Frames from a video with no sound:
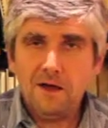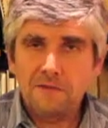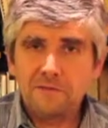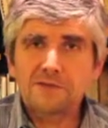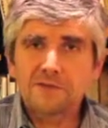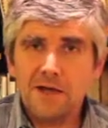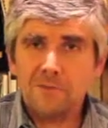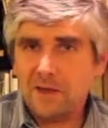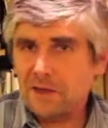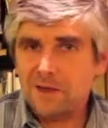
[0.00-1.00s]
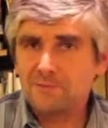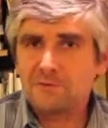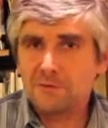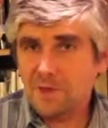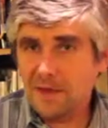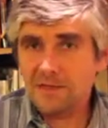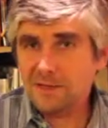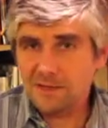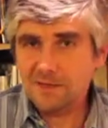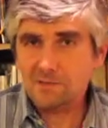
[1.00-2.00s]
This time I came from
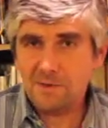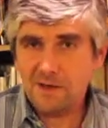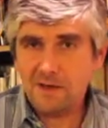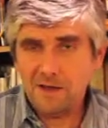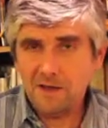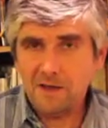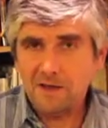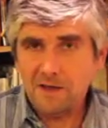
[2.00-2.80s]
Adelaide, where I